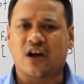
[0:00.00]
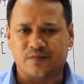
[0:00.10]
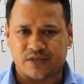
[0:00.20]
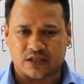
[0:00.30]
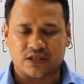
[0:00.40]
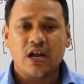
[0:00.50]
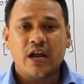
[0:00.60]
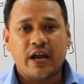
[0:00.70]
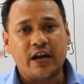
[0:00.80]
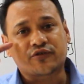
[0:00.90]
object
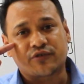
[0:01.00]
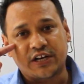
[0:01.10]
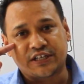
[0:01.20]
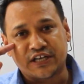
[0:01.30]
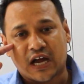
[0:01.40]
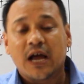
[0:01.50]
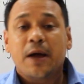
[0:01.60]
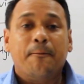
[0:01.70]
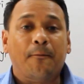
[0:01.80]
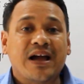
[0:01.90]
at retina
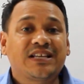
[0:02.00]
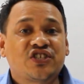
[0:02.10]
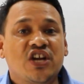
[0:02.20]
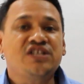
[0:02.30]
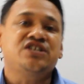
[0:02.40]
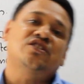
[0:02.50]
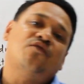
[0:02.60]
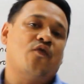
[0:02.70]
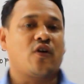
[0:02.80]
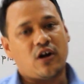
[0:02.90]
by changing the
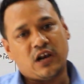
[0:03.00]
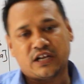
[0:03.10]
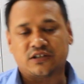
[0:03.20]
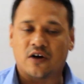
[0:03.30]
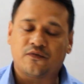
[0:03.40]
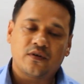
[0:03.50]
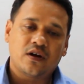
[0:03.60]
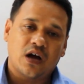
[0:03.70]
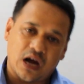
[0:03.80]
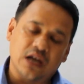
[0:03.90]
focal length of
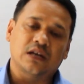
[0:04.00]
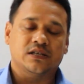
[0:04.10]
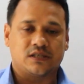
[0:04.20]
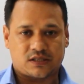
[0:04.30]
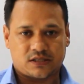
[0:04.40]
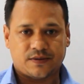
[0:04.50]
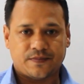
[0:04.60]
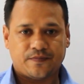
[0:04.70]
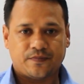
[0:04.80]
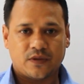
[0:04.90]
eye lens.
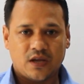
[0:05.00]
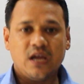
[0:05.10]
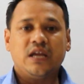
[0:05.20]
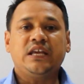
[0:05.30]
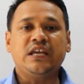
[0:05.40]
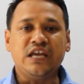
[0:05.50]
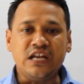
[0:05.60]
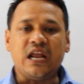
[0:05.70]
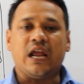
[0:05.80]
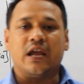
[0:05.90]

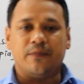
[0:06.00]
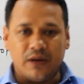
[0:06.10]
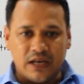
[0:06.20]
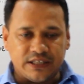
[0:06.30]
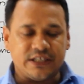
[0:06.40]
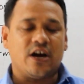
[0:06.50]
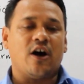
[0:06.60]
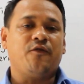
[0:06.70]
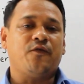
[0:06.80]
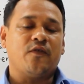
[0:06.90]
Inability
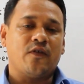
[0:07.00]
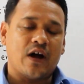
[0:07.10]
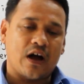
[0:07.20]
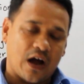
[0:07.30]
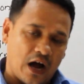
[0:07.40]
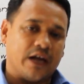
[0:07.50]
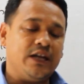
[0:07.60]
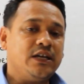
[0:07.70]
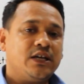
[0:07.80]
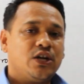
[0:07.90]
of
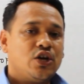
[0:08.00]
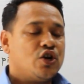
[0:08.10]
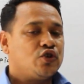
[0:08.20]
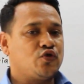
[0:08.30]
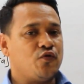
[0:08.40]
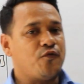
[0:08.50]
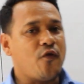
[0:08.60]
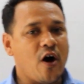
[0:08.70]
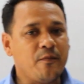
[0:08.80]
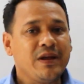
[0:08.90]
eye to
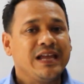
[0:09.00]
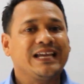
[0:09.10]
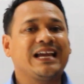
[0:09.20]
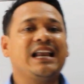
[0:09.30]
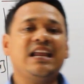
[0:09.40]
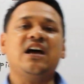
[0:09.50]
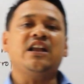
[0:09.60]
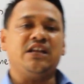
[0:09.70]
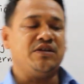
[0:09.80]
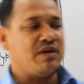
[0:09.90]
form clear
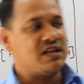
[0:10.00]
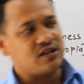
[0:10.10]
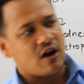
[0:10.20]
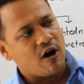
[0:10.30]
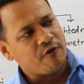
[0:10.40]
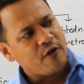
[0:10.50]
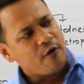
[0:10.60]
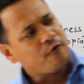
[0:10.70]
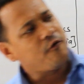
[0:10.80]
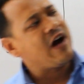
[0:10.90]
image of
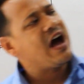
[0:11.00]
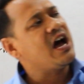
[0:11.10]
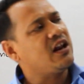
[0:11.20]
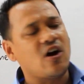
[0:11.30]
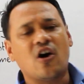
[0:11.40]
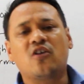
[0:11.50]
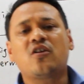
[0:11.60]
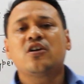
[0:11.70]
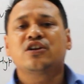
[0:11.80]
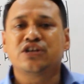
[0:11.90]
far
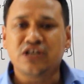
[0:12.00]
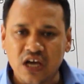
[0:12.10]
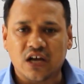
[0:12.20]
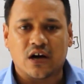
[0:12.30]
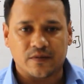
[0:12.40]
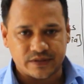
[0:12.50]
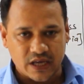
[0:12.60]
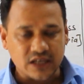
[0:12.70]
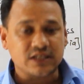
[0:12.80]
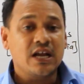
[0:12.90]
or near
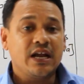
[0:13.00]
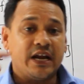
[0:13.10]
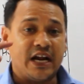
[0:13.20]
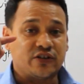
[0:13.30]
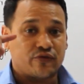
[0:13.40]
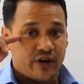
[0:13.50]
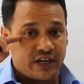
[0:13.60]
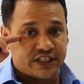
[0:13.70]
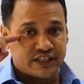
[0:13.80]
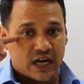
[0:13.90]
object at
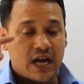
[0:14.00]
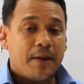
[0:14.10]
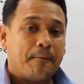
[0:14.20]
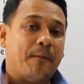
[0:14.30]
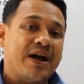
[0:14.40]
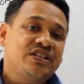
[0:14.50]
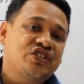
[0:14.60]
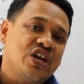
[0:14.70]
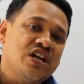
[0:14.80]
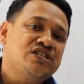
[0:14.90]
retina by
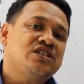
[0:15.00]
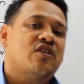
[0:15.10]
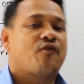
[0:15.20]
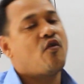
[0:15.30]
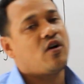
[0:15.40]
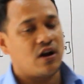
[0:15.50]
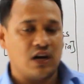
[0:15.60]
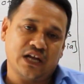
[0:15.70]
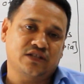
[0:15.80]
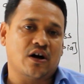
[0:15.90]
changing the focal
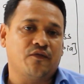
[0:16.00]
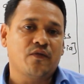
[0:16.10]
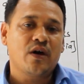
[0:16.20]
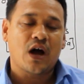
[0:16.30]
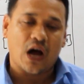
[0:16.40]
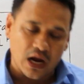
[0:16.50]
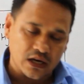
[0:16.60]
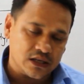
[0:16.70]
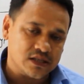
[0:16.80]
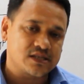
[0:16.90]
length of eye
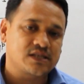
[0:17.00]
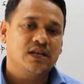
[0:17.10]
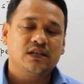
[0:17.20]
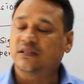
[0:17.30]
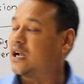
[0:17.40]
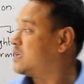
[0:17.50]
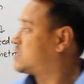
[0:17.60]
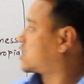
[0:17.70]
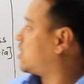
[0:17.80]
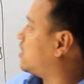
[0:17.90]
lens. That
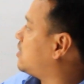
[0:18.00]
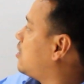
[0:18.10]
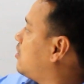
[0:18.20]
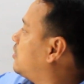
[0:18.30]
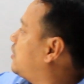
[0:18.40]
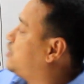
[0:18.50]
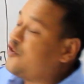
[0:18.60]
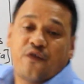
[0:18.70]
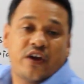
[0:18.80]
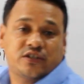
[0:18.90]
is called
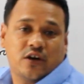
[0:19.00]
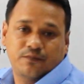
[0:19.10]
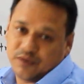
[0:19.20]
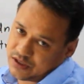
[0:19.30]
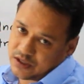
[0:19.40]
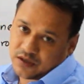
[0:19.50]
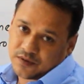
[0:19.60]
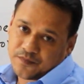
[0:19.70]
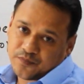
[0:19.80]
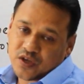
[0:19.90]
defect of vision.
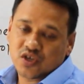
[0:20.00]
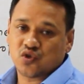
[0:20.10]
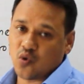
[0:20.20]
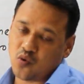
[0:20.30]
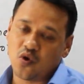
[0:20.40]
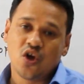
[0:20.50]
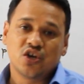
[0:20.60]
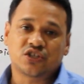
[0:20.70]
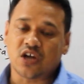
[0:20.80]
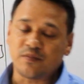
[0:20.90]
So
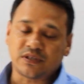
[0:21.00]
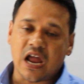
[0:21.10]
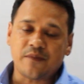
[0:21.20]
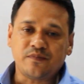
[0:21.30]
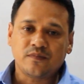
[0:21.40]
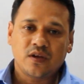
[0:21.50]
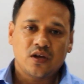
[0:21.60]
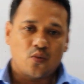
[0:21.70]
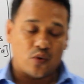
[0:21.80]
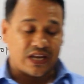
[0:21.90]
sometimes
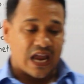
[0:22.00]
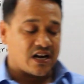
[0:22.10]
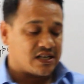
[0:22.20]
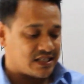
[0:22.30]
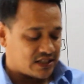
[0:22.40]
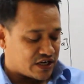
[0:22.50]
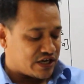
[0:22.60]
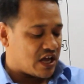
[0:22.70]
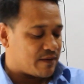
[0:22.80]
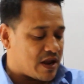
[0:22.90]
we cannot see the
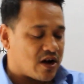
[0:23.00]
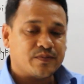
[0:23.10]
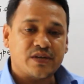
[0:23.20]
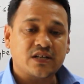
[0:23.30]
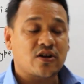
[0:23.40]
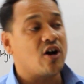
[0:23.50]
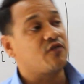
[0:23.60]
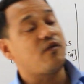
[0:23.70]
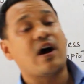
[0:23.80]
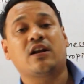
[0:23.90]
nearby object or
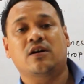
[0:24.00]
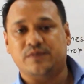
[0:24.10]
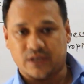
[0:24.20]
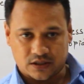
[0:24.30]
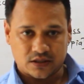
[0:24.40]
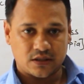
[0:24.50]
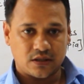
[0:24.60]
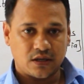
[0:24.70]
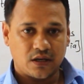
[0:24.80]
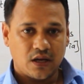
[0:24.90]
far object.
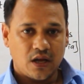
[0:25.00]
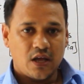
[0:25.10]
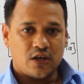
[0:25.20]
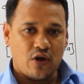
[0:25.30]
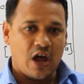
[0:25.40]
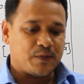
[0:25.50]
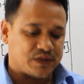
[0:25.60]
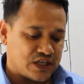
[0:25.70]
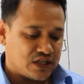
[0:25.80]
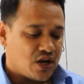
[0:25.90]
You have
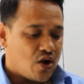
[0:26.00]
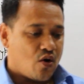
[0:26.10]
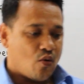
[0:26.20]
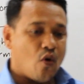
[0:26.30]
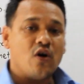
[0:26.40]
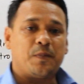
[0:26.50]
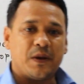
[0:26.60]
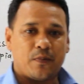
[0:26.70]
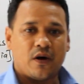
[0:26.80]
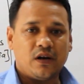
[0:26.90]
seen old
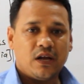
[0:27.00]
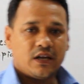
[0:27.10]
people